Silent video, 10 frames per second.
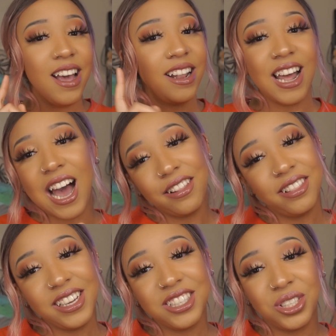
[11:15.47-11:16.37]
and
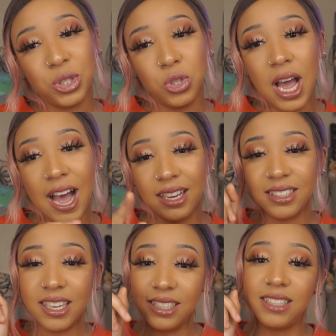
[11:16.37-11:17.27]
athletes who has
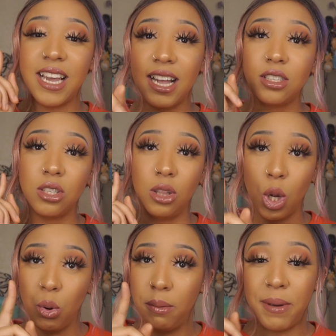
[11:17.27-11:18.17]
intense
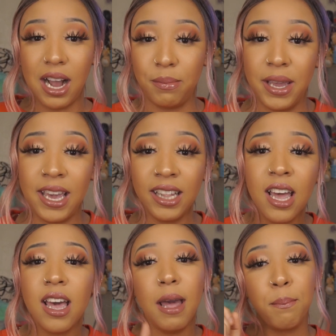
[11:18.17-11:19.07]
lower back pain,
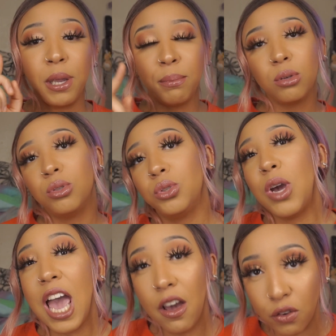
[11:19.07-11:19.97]
and people who do
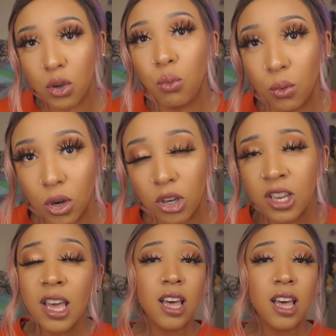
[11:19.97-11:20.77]
heavy work.